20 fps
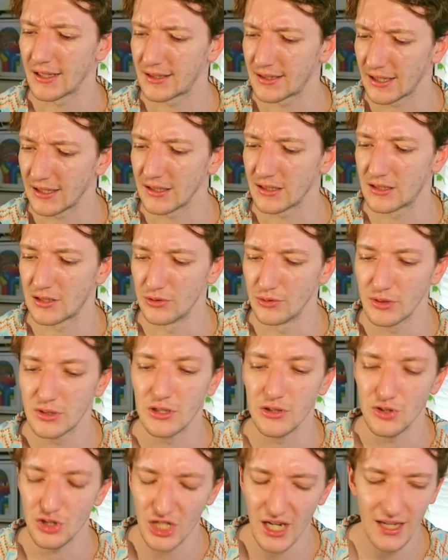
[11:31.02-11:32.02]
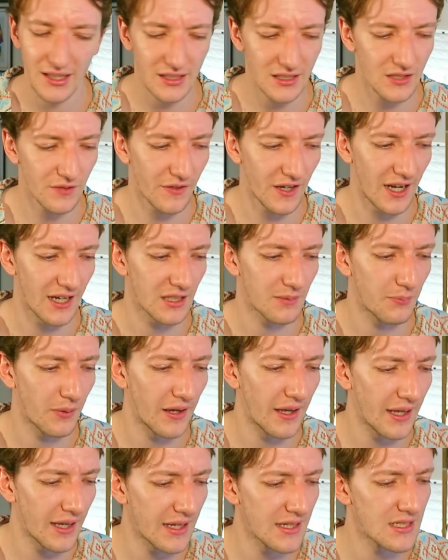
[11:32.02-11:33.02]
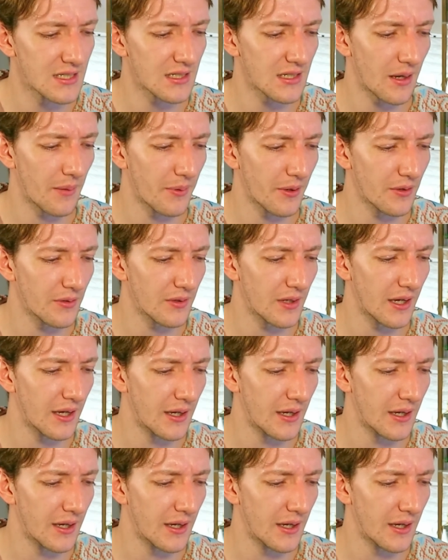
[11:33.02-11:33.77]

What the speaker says: think, to check this fact, but it is about